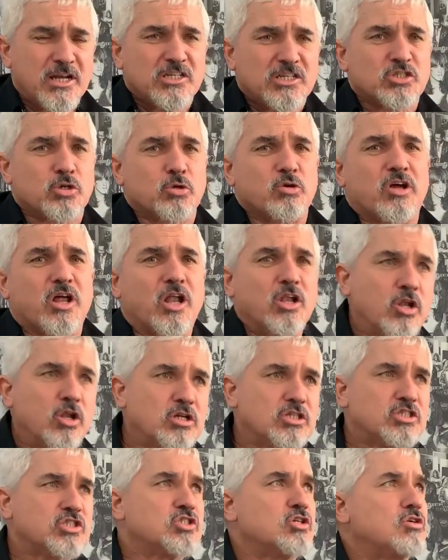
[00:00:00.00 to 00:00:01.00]
So a lot
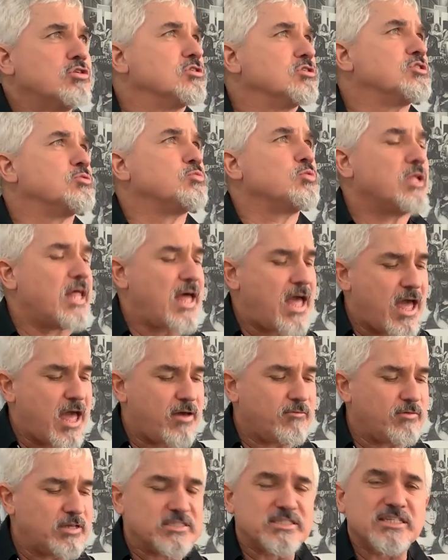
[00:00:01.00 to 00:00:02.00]
of songs will have,
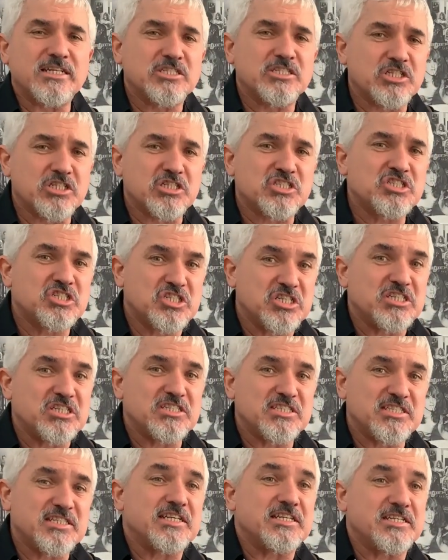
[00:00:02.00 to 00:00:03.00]
instead of just G,
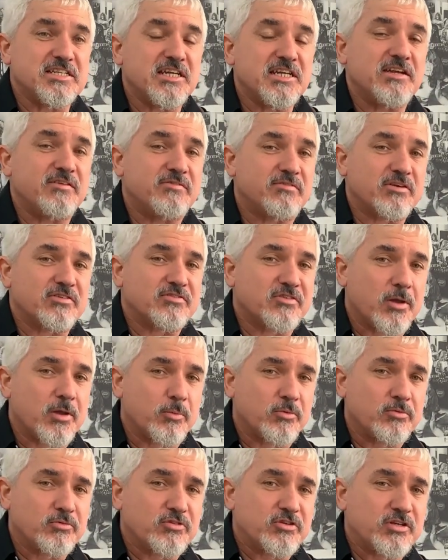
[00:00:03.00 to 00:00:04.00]
C, D, for example,
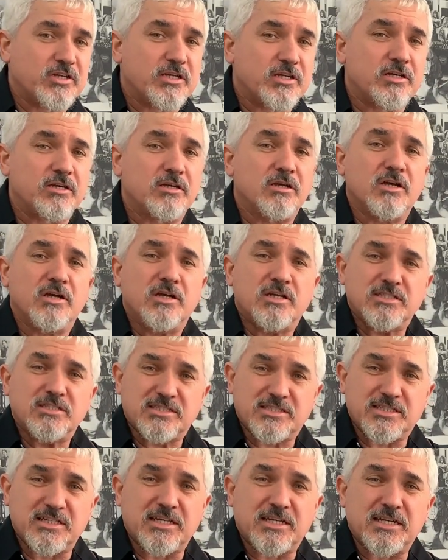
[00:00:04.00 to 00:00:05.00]
G,
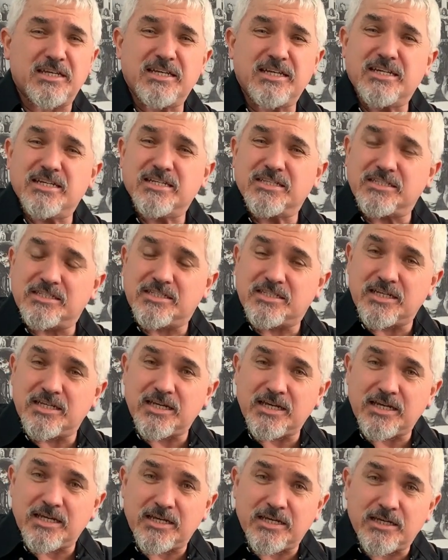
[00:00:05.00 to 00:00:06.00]
C,
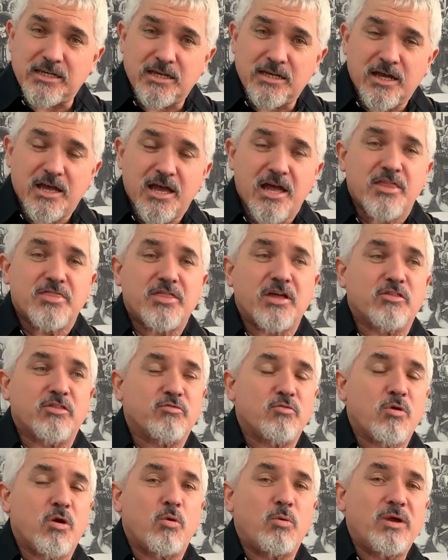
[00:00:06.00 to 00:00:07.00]
D, they'll
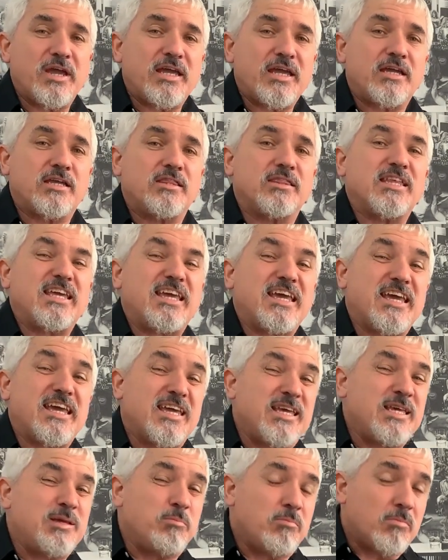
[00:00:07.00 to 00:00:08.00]
throw in the
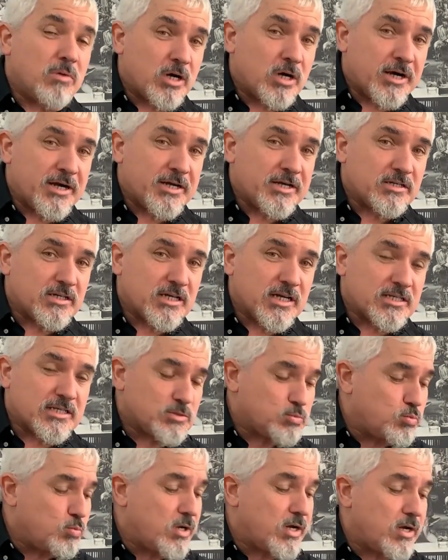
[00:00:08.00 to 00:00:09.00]
E minor as
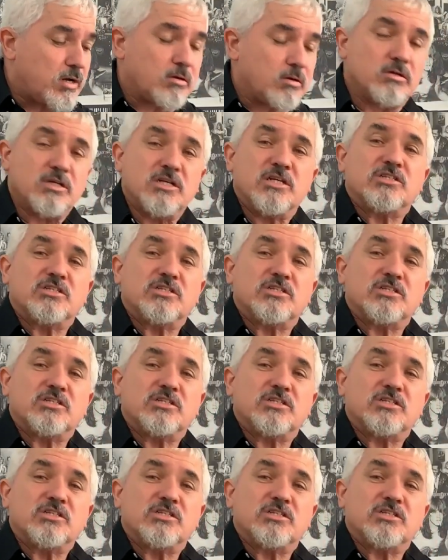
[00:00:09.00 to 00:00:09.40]
well.